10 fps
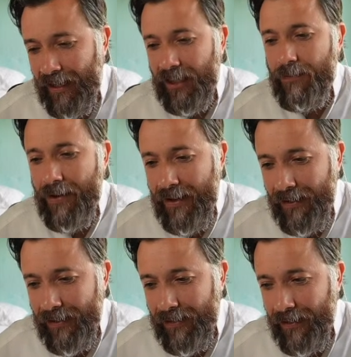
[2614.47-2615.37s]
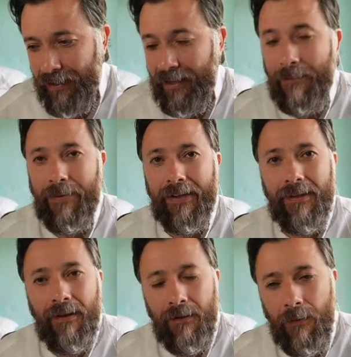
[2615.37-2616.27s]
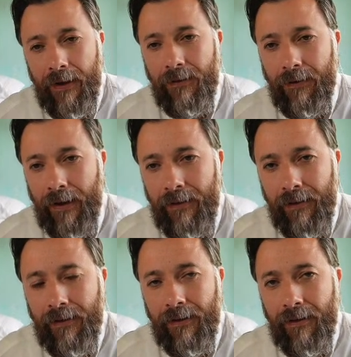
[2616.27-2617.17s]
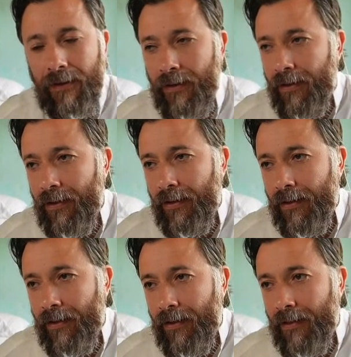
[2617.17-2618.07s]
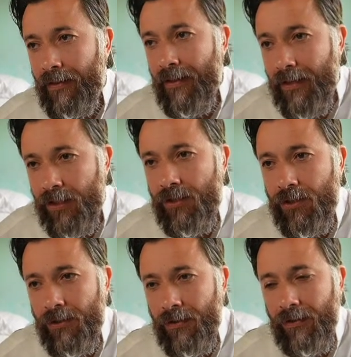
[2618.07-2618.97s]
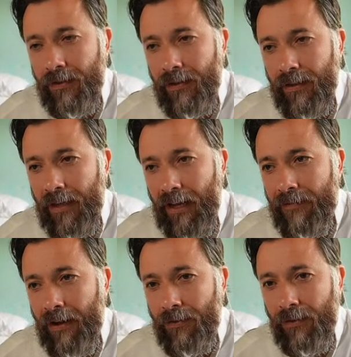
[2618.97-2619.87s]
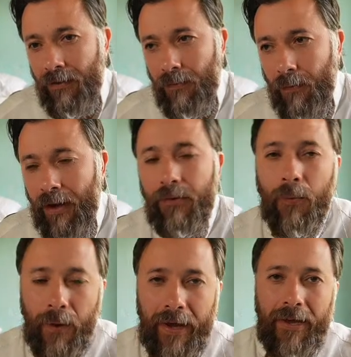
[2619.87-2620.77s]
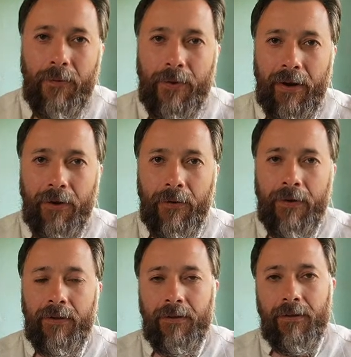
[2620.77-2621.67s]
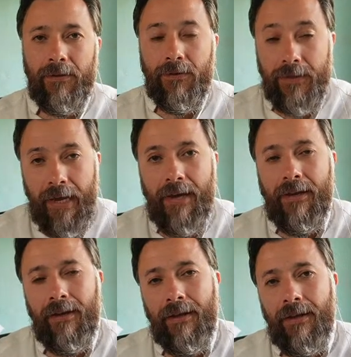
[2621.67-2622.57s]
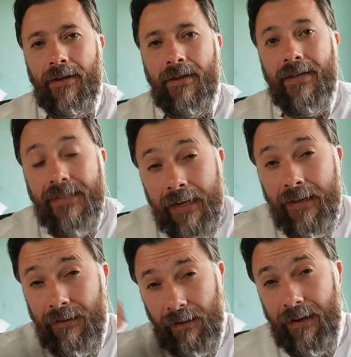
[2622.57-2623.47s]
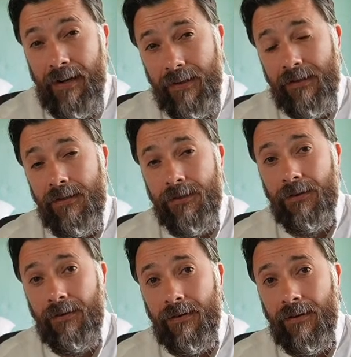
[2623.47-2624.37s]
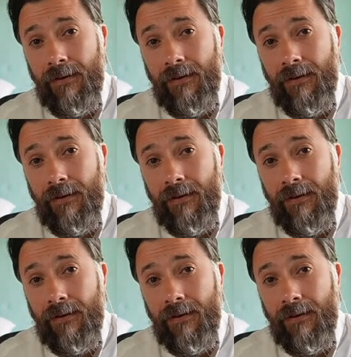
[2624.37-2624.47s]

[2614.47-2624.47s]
and experience in a practical way Torah, the decision about what way we are going to take is an internal decision.